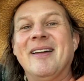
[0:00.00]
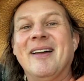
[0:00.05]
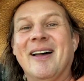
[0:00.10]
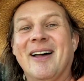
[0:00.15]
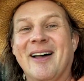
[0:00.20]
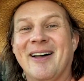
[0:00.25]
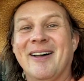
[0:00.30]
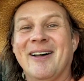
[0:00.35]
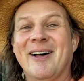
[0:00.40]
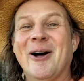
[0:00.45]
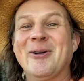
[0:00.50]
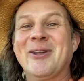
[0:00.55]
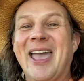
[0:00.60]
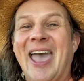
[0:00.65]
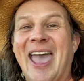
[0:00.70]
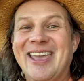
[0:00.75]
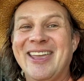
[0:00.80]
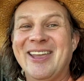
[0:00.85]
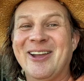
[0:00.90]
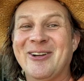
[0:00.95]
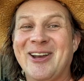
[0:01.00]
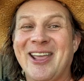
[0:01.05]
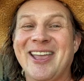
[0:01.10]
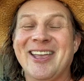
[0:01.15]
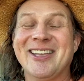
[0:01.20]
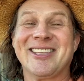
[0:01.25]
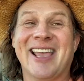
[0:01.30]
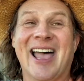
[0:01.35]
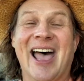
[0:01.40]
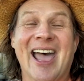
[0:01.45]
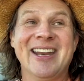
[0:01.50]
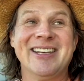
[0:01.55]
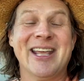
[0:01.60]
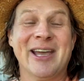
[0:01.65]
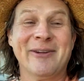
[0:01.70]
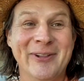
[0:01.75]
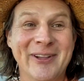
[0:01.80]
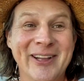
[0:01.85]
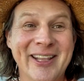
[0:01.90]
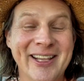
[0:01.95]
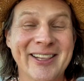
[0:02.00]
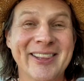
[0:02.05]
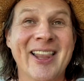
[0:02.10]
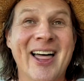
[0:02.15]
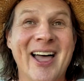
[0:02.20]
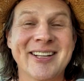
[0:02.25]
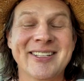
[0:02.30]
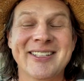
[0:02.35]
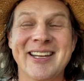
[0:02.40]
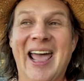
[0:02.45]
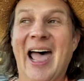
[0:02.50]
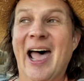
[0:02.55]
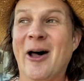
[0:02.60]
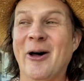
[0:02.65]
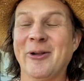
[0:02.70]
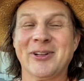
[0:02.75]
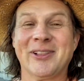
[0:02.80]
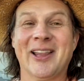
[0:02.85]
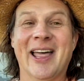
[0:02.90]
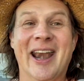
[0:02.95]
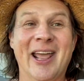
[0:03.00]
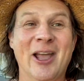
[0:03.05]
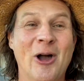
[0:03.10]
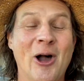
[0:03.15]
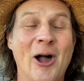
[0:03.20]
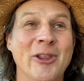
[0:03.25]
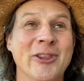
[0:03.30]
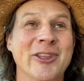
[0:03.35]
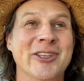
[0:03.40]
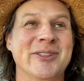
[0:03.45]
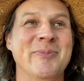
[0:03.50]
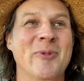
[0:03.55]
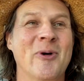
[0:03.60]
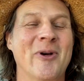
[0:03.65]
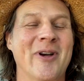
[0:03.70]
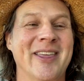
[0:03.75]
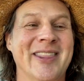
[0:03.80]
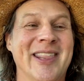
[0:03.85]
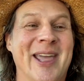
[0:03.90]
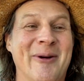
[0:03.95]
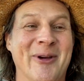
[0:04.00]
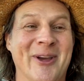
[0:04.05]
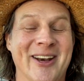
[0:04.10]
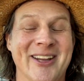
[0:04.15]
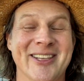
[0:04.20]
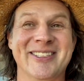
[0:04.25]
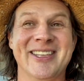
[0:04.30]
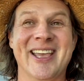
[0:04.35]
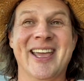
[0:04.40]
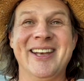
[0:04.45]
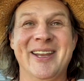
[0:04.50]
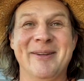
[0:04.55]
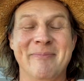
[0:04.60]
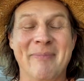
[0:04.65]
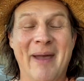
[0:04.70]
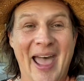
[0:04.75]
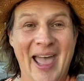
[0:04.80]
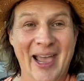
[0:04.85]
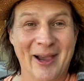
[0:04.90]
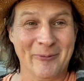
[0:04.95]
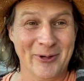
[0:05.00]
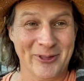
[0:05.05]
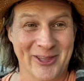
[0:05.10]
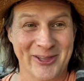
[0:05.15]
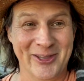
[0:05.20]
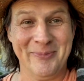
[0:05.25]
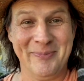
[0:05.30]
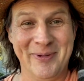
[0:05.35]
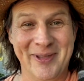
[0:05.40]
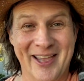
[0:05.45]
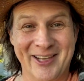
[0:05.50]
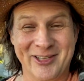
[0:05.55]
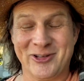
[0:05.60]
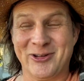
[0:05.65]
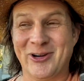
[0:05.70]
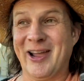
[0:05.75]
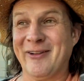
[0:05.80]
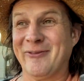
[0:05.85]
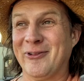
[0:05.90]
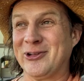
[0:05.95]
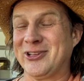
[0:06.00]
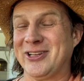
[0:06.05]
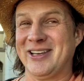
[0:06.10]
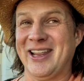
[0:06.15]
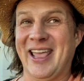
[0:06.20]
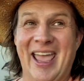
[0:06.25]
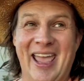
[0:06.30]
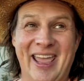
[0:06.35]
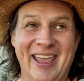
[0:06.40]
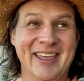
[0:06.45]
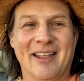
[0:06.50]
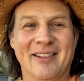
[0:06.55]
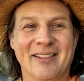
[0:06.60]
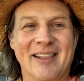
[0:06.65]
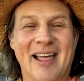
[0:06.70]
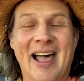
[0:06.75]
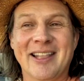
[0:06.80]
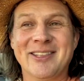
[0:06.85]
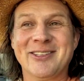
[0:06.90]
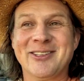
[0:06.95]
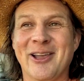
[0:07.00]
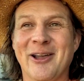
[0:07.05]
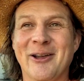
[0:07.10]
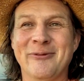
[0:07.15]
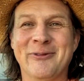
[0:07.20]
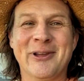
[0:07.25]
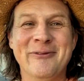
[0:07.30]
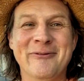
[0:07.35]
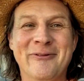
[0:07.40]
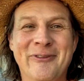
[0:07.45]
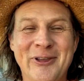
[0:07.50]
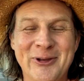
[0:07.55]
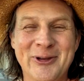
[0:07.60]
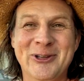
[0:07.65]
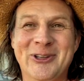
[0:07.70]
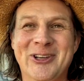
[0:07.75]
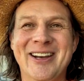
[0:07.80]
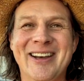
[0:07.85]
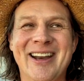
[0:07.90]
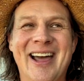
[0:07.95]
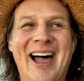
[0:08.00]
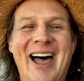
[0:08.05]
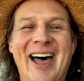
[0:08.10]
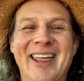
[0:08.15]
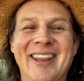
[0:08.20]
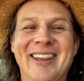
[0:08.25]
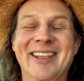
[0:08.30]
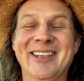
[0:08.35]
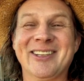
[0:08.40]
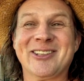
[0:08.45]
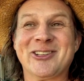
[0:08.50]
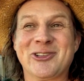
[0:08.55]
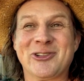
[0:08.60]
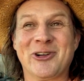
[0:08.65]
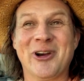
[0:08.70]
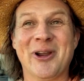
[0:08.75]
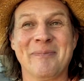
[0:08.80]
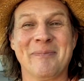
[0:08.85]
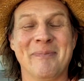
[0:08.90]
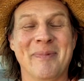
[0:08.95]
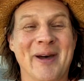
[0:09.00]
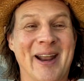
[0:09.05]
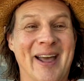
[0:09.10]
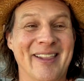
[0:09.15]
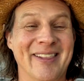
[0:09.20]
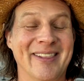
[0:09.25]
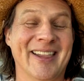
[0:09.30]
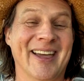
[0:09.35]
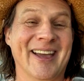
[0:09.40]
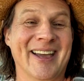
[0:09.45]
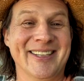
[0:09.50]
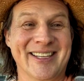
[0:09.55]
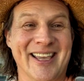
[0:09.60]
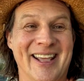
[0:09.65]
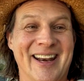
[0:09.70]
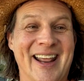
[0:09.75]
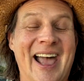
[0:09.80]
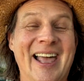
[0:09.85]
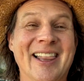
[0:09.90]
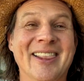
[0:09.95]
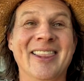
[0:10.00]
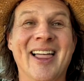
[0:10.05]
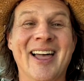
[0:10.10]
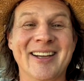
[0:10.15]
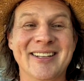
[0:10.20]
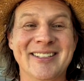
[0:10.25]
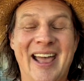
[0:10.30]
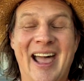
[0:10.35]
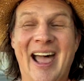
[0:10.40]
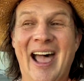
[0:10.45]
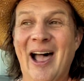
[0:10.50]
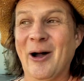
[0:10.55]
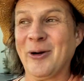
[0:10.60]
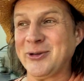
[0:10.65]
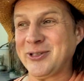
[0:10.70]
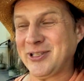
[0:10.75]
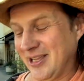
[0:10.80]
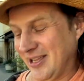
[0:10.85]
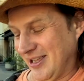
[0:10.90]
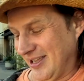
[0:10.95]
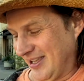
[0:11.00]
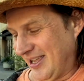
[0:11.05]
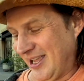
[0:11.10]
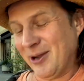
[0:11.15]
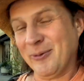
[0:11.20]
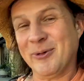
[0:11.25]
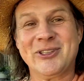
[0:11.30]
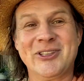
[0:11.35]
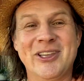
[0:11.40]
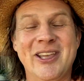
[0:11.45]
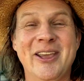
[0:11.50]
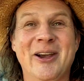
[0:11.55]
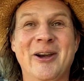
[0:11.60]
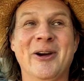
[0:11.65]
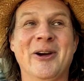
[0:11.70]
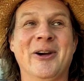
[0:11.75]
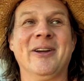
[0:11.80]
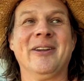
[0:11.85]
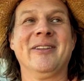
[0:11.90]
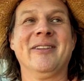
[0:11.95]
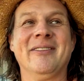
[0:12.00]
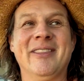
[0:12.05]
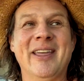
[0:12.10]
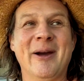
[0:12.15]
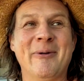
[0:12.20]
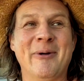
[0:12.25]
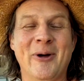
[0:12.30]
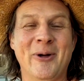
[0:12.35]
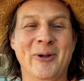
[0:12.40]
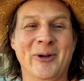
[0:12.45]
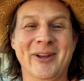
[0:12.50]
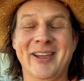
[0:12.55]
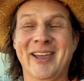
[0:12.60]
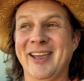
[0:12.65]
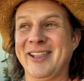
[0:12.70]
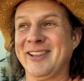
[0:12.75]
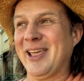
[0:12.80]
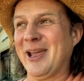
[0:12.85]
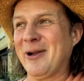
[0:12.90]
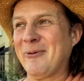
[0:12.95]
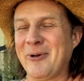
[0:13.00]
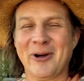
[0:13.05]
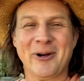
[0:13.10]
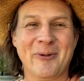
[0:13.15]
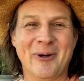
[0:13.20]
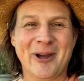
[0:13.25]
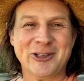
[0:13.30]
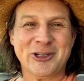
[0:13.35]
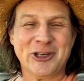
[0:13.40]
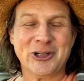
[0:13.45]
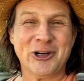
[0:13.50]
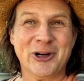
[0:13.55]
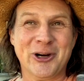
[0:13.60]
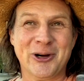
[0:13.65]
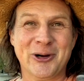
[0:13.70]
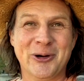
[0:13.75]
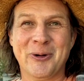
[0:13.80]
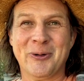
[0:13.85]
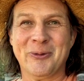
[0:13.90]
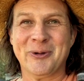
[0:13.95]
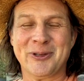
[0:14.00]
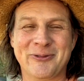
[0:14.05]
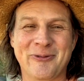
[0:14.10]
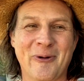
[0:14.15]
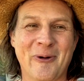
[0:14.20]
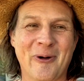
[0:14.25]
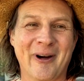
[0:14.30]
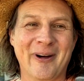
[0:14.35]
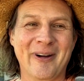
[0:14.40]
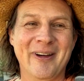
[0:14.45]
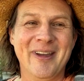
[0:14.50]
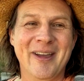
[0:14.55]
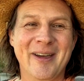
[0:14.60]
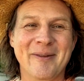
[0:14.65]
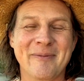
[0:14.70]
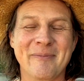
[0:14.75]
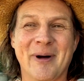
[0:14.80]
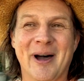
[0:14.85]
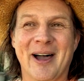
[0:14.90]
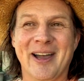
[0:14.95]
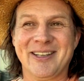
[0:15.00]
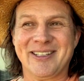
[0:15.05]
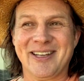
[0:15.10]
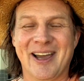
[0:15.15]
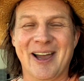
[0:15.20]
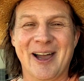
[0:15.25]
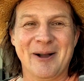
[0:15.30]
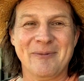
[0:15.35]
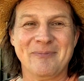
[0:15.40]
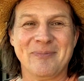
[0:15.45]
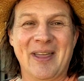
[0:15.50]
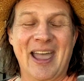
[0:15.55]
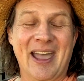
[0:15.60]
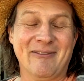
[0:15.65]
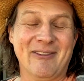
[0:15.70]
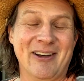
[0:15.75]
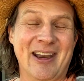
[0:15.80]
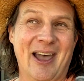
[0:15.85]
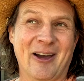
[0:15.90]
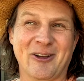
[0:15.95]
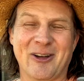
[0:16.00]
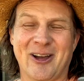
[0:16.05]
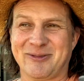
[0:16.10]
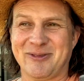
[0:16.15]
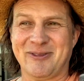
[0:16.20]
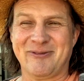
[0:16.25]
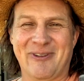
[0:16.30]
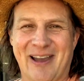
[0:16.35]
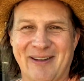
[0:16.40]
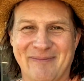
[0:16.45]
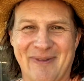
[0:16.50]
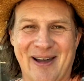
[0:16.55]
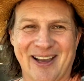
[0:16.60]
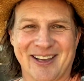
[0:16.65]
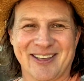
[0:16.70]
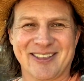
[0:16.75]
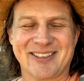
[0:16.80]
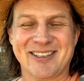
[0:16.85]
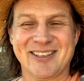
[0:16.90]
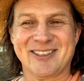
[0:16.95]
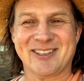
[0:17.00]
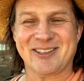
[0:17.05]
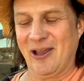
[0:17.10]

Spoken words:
Okay, here it is. I definitely lucked out. Glad I called this morning. They were going to send it back with the UPS driver today. Lots of confusion on this trip, but like I said, I lucked out. It was here. They were holding it. They weren't quite sure who it was for, but I have it now. It cost me $5.